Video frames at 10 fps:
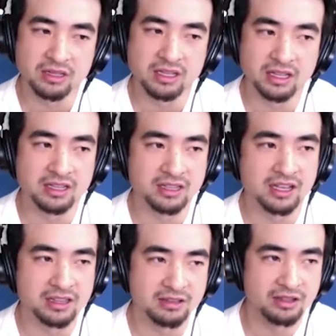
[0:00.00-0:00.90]

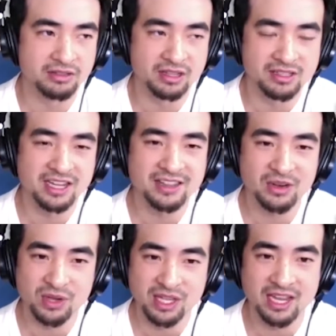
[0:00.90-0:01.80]
the day
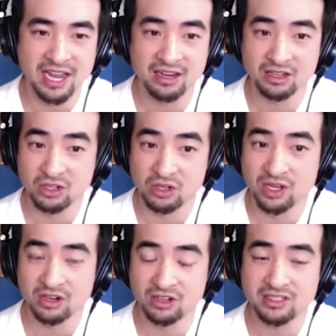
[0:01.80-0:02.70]
that we can't do
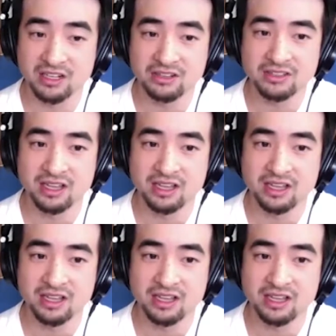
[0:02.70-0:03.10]
it ourselves,